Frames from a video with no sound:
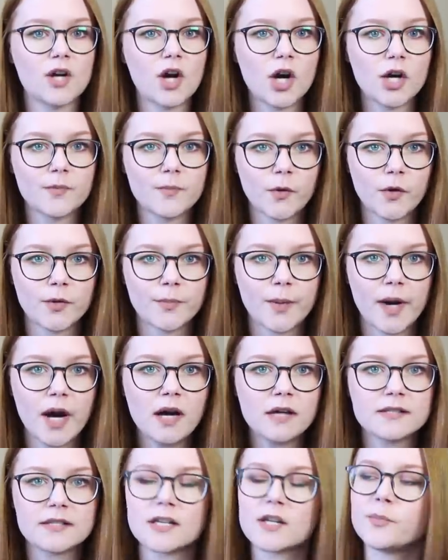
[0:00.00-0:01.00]
cardboard
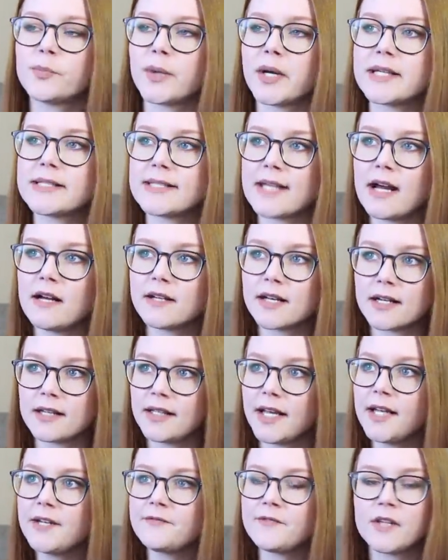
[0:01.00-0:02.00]
box and it'll break down in a
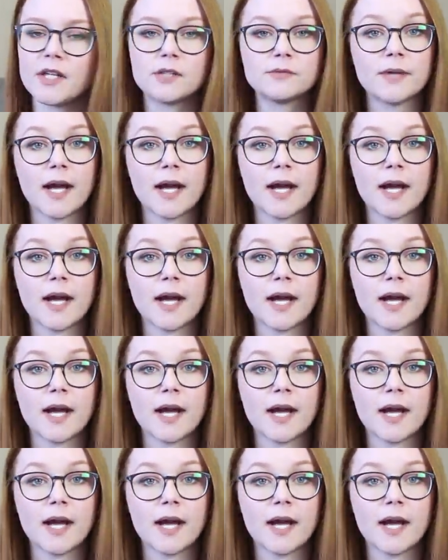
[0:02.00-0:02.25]
landfill,